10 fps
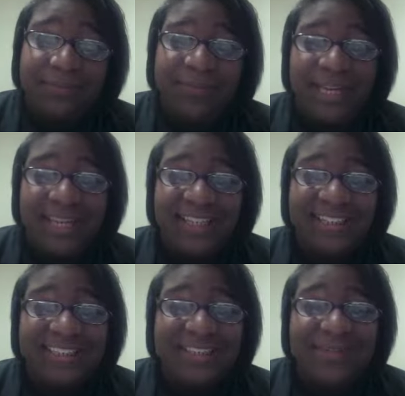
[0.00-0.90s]

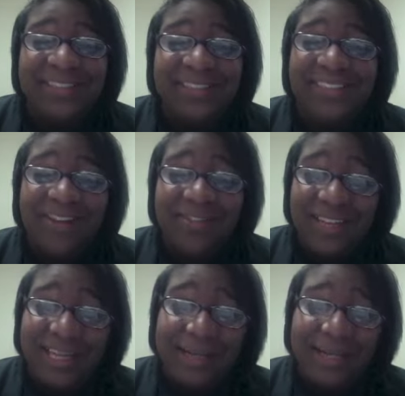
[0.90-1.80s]
And so I've been solving
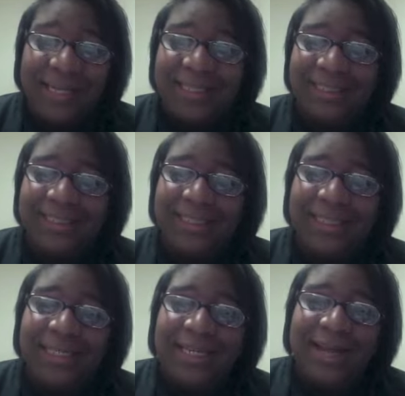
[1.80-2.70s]
it and
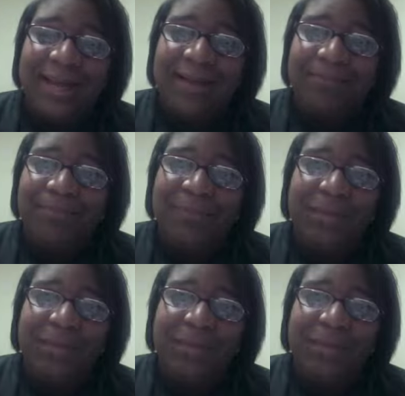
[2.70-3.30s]
um,